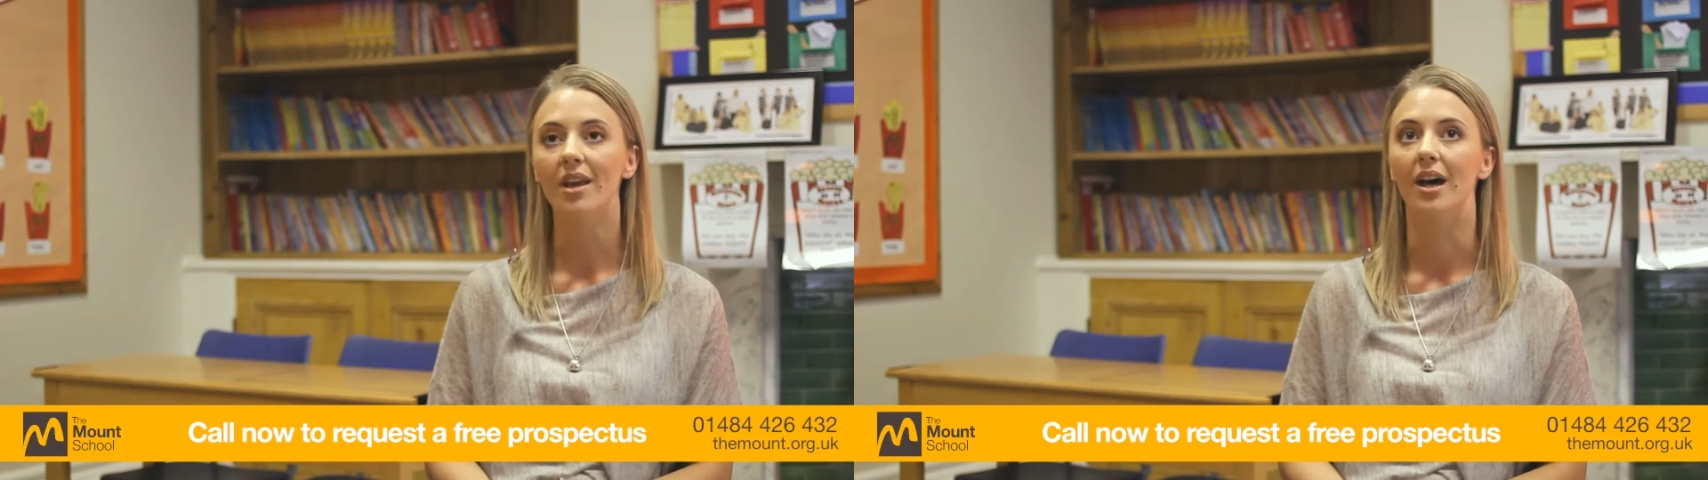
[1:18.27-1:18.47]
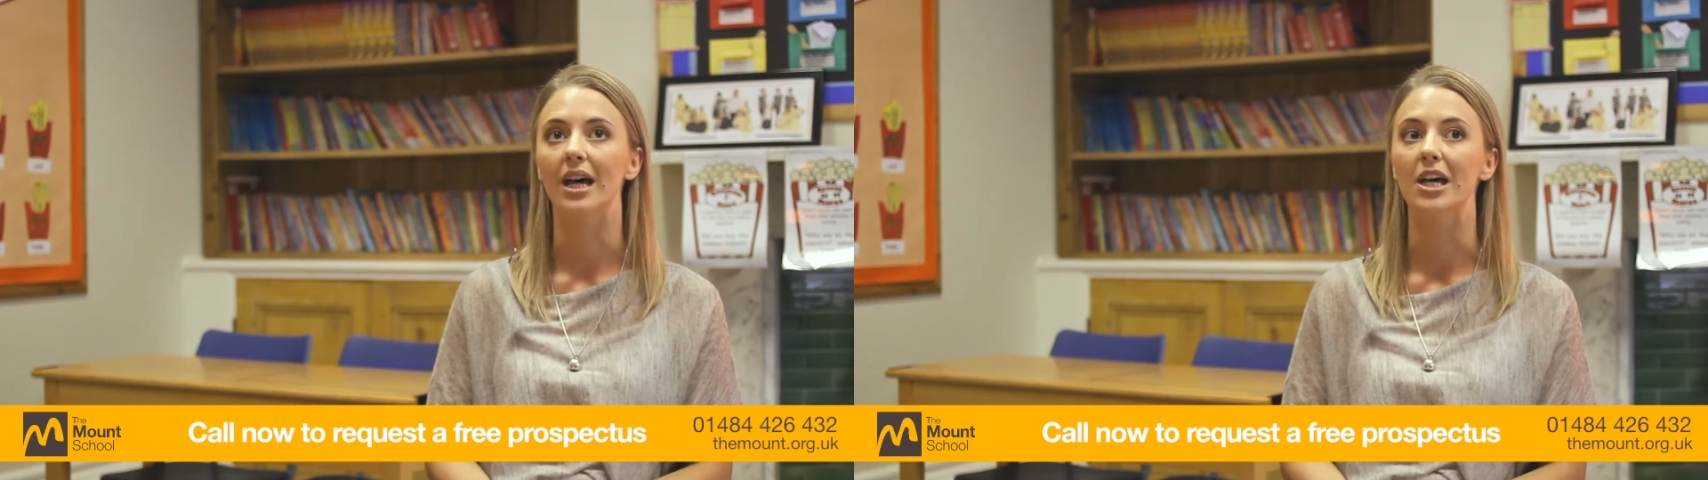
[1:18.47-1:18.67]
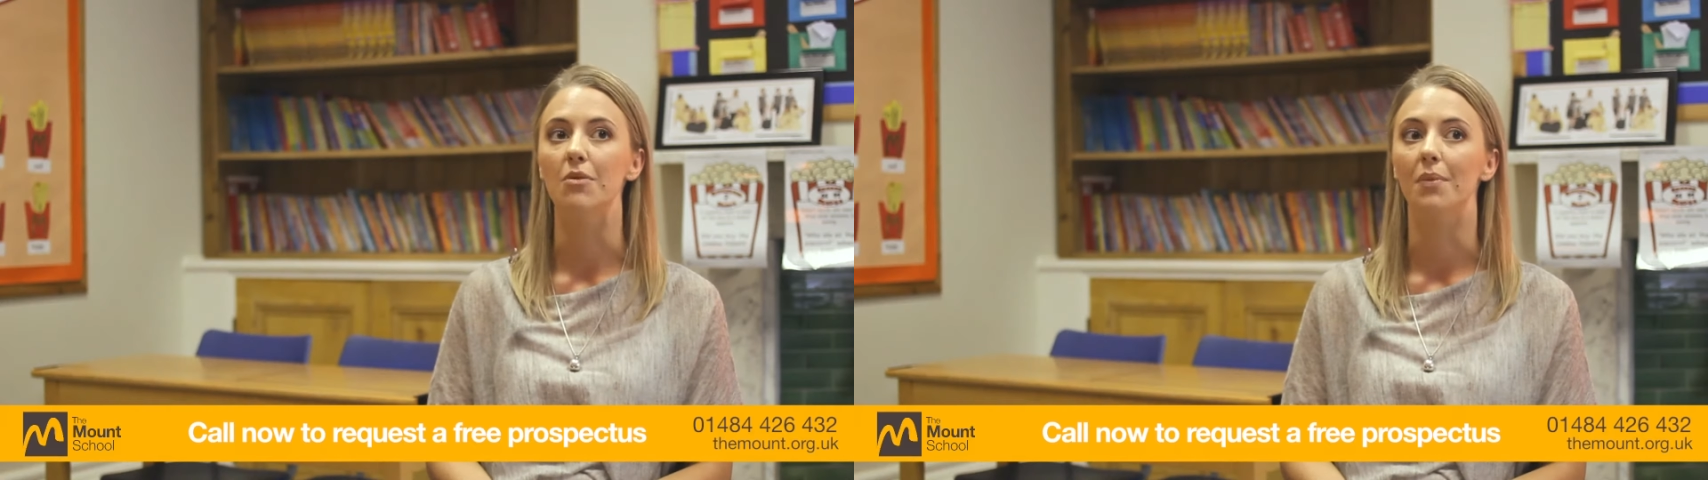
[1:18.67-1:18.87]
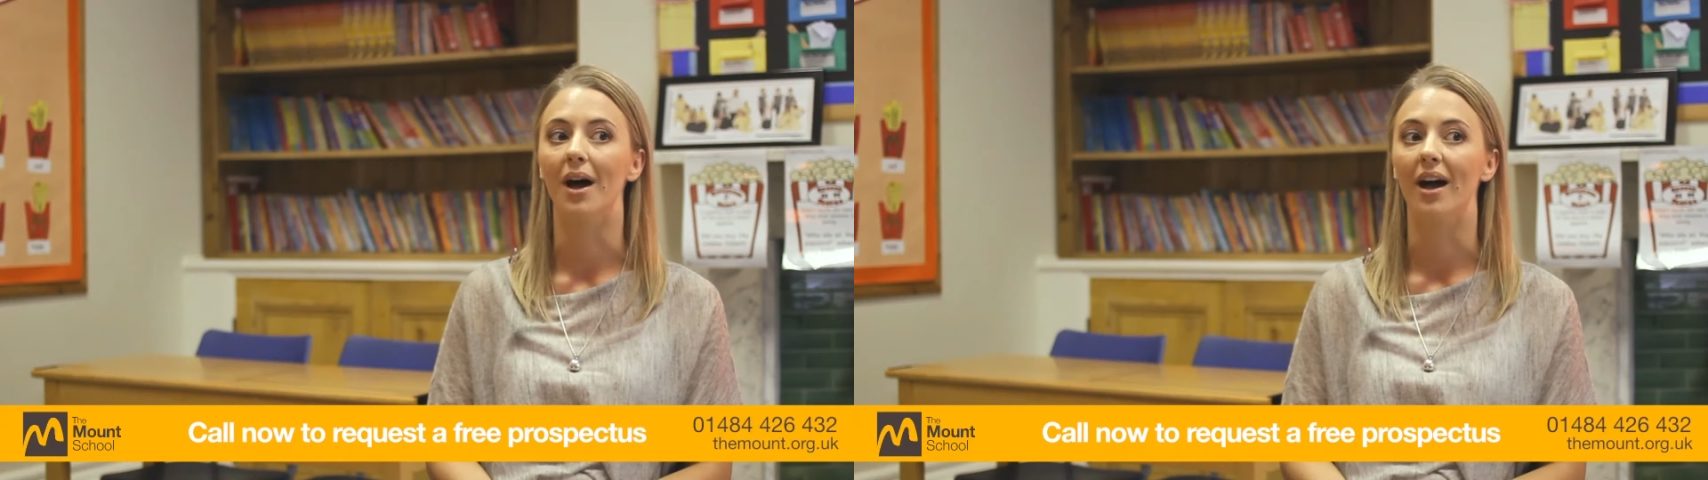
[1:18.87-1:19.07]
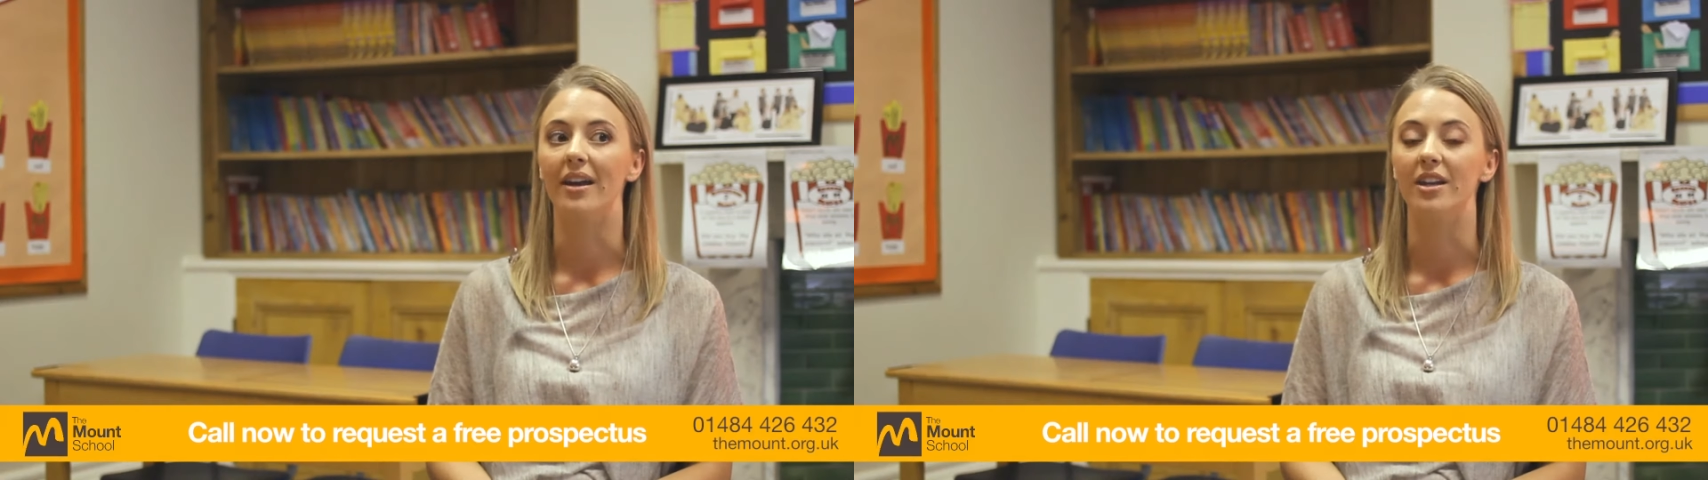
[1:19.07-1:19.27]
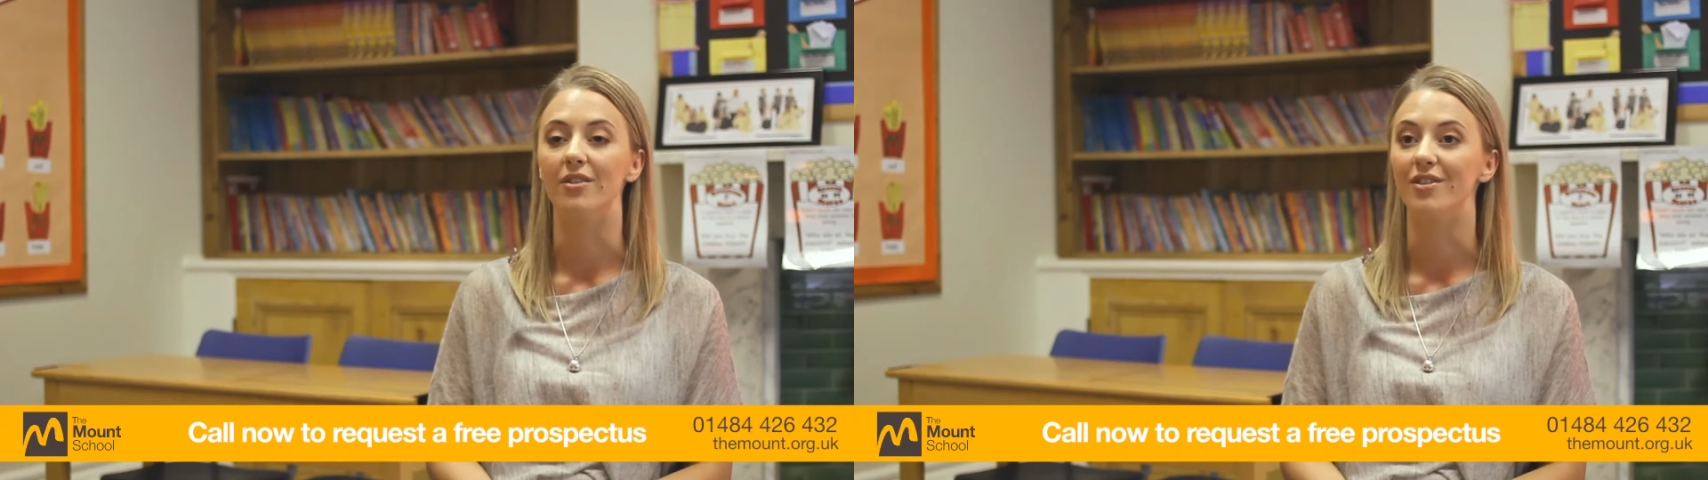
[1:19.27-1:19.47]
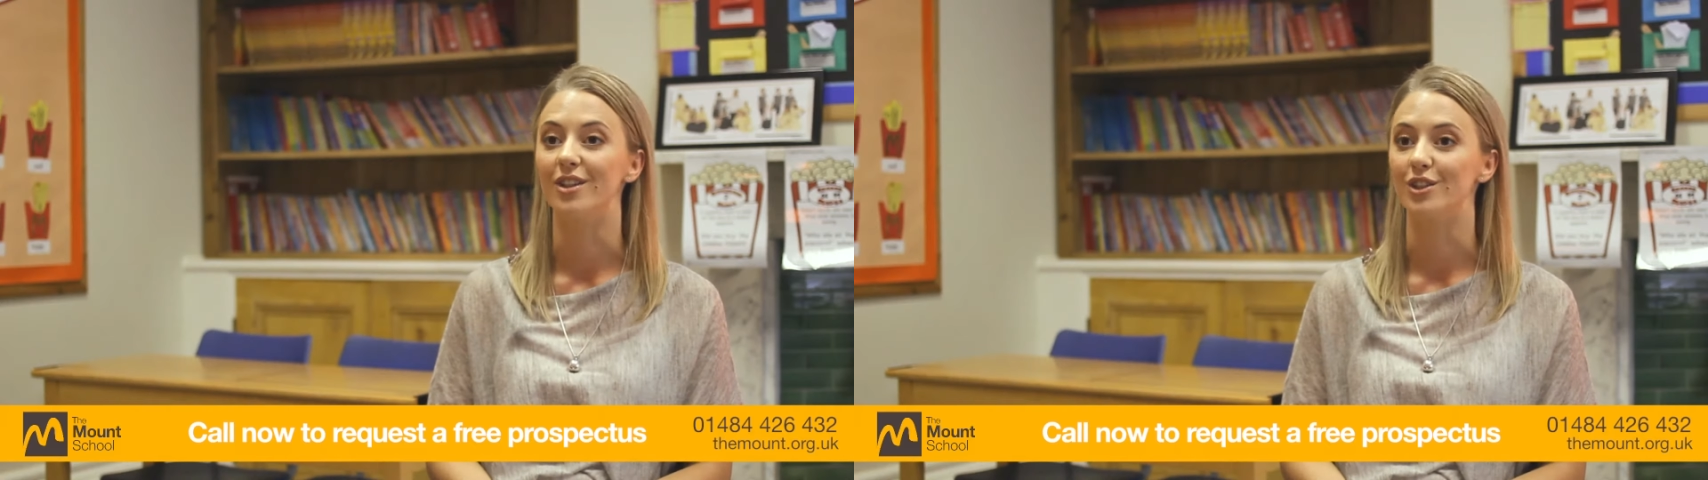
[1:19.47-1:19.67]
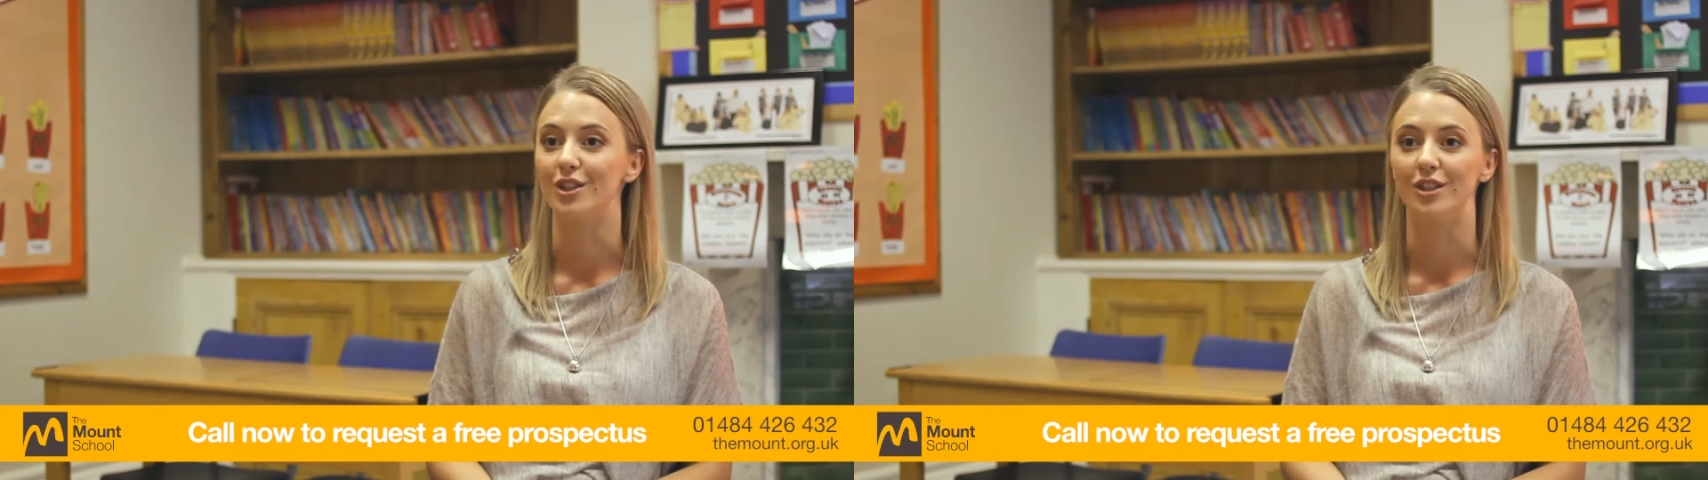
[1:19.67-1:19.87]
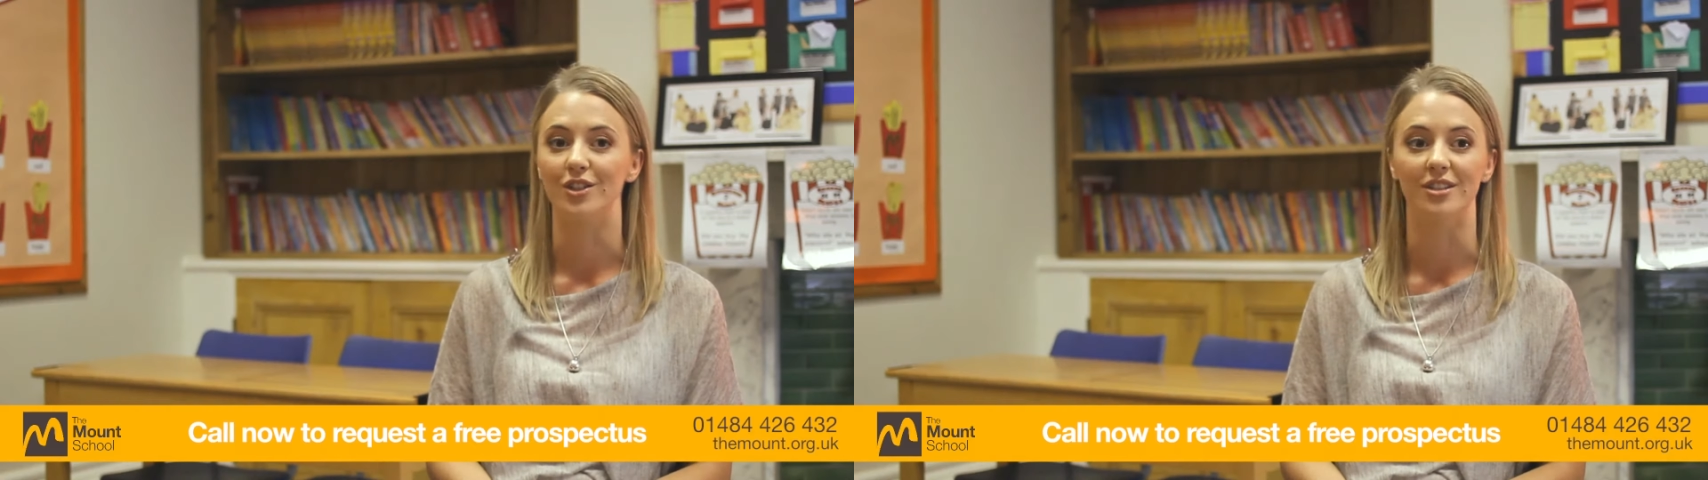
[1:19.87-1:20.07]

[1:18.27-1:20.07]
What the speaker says: And in her first year,